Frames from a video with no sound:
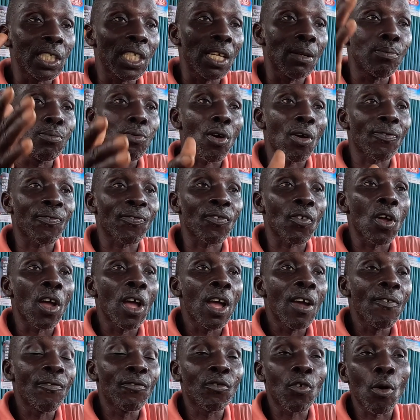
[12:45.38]
they brought
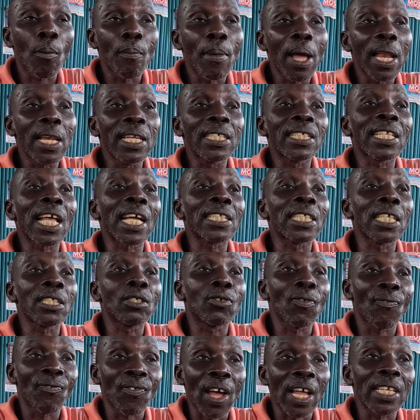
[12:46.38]
from Mali, started
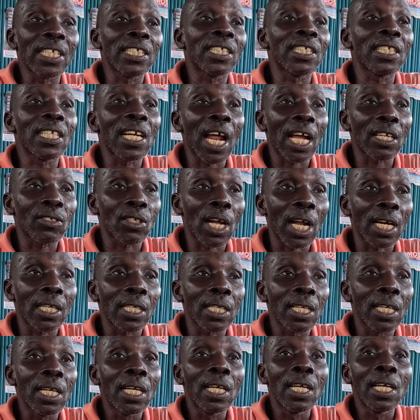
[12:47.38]
to vanish gradually.
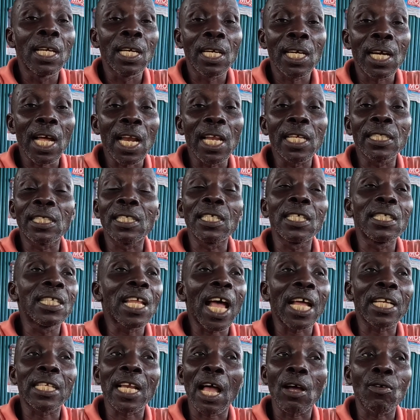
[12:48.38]
Currently,
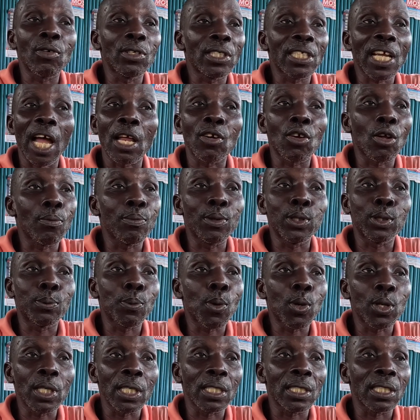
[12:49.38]
that language cannot be
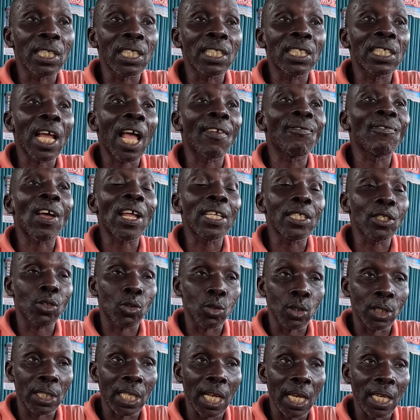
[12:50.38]
spoken. It has vanished
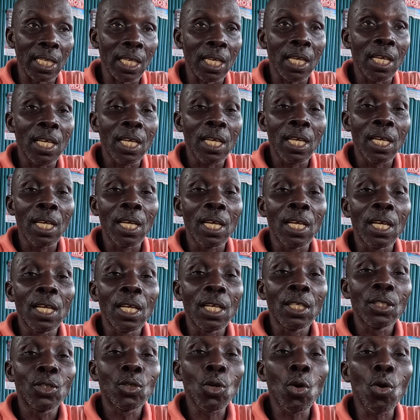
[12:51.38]
totally.
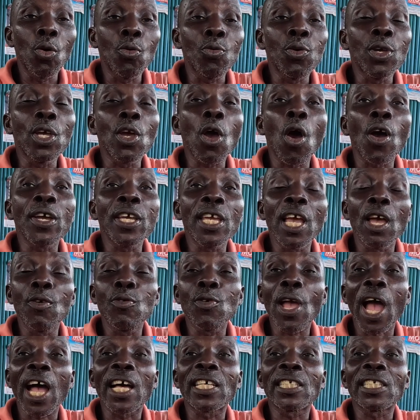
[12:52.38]
So we all here, we are